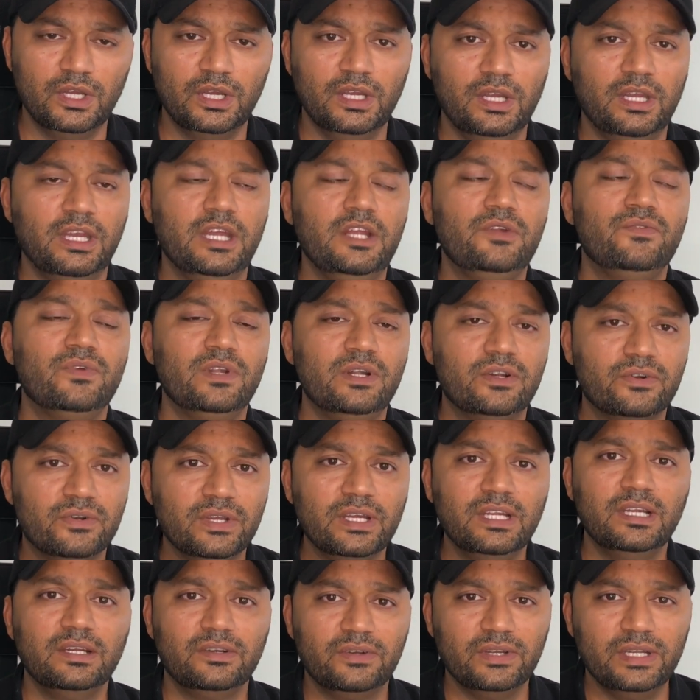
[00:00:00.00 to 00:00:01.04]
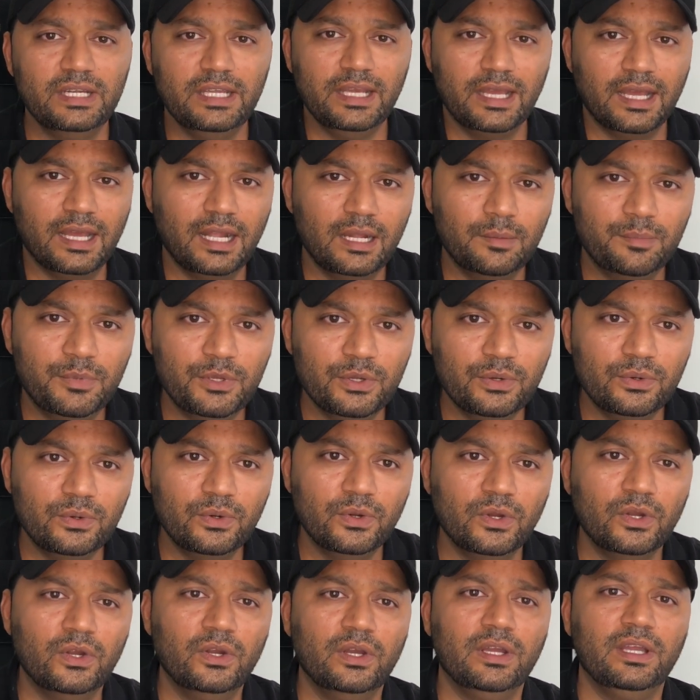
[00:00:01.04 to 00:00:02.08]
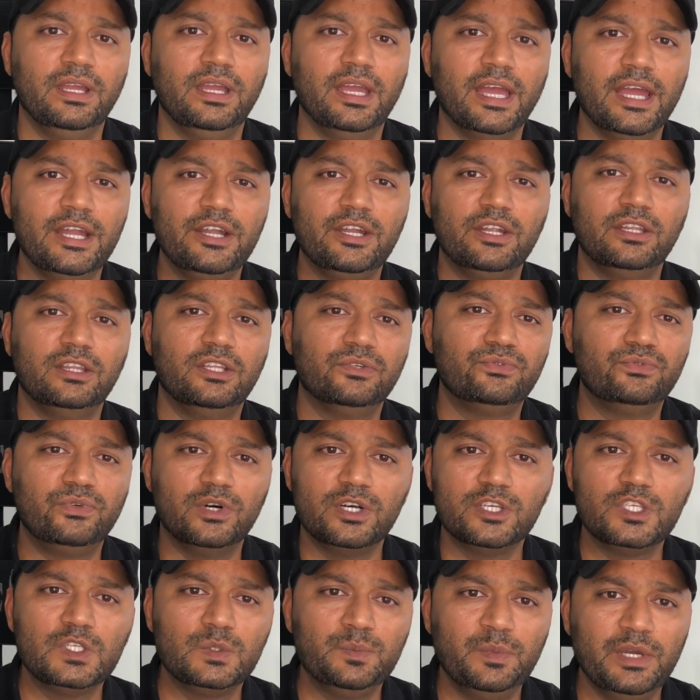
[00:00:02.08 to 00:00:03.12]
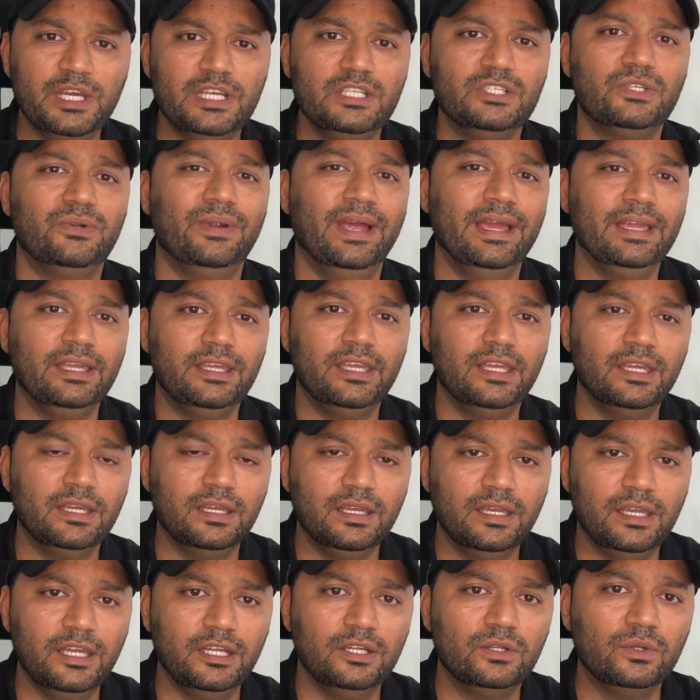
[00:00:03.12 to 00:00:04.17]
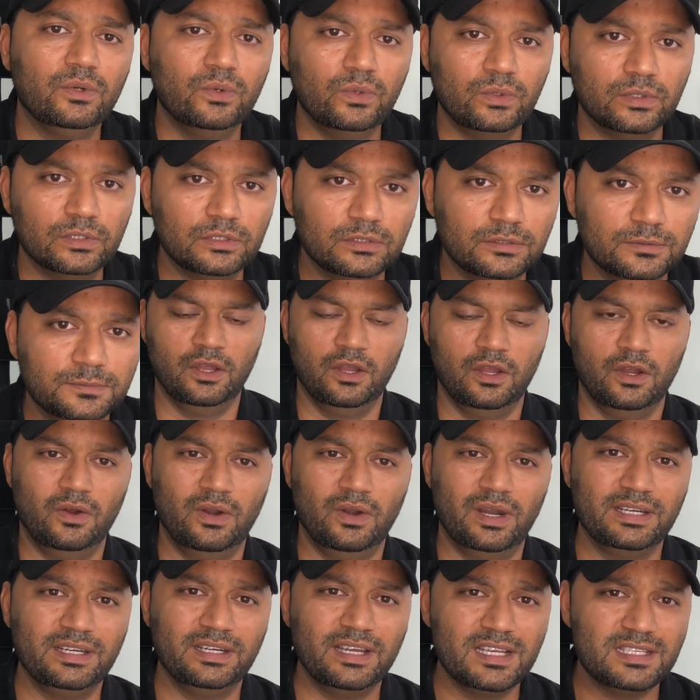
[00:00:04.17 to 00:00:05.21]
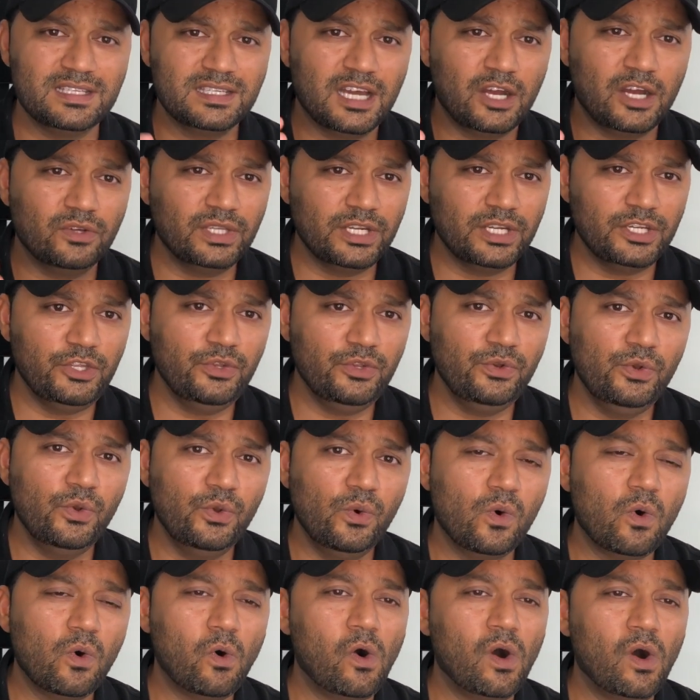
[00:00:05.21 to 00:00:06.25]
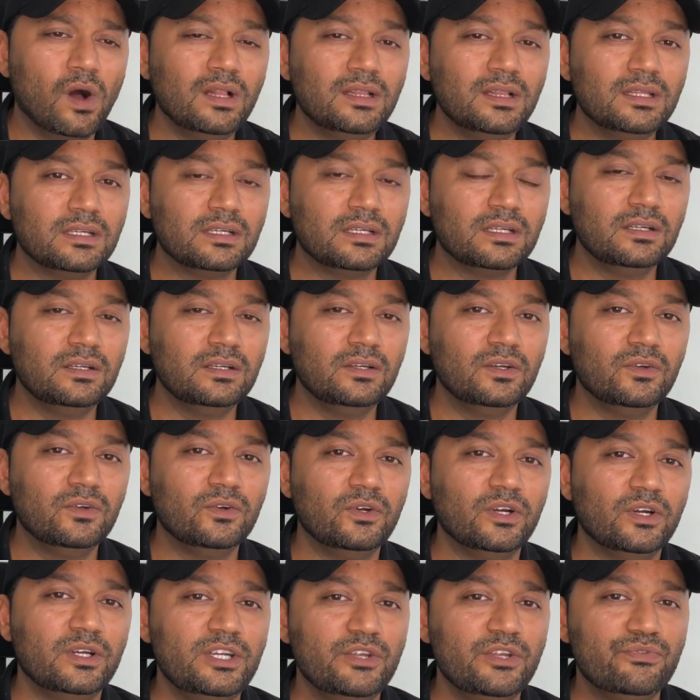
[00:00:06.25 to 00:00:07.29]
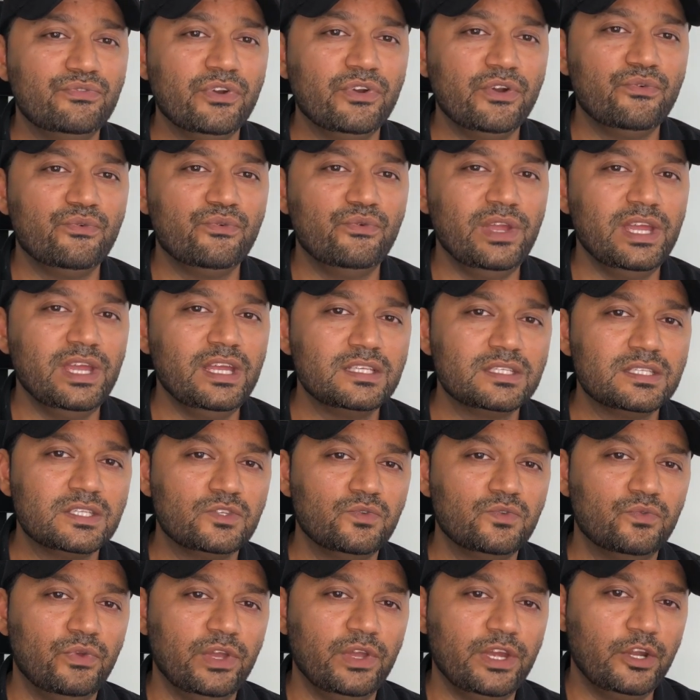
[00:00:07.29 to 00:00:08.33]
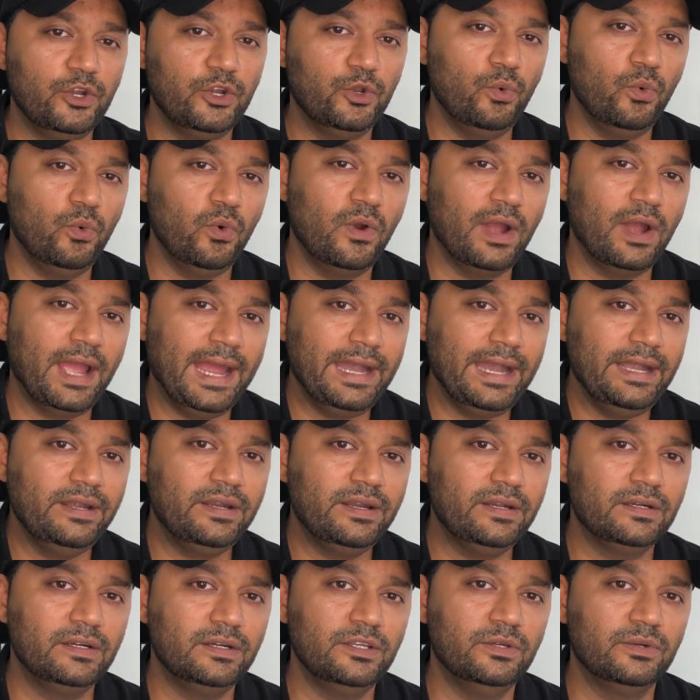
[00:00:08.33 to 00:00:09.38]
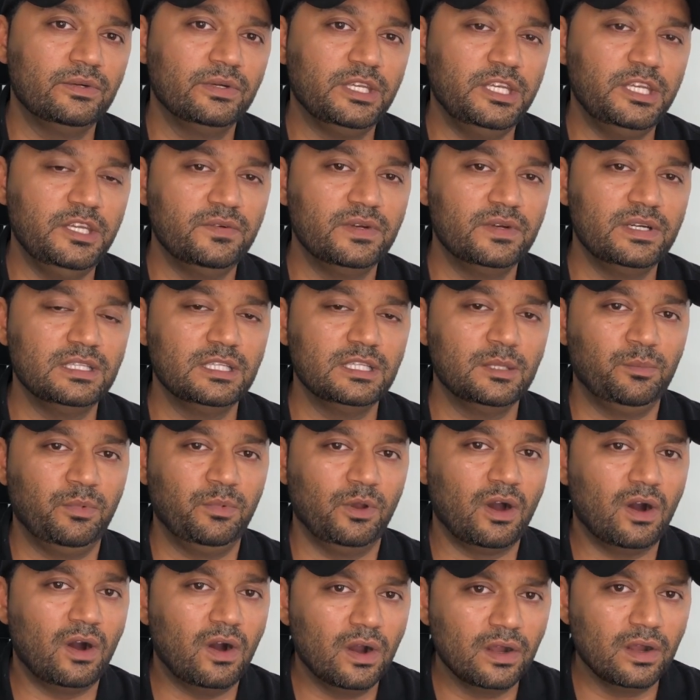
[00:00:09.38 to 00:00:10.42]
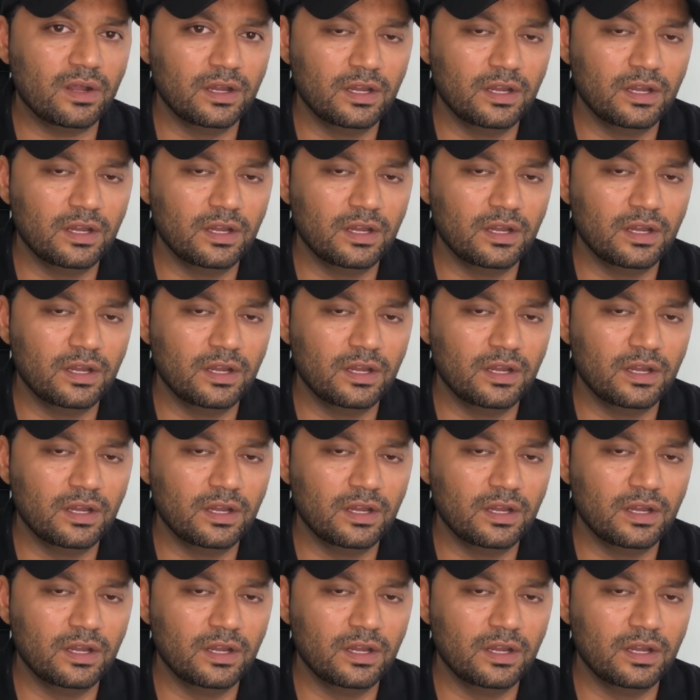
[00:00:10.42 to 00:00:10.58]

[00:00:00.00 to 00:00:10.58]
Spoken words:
it will really help you get the first page ranking in Google. Alright guys, now that you know all the different ways where to enter your keyword in the blog,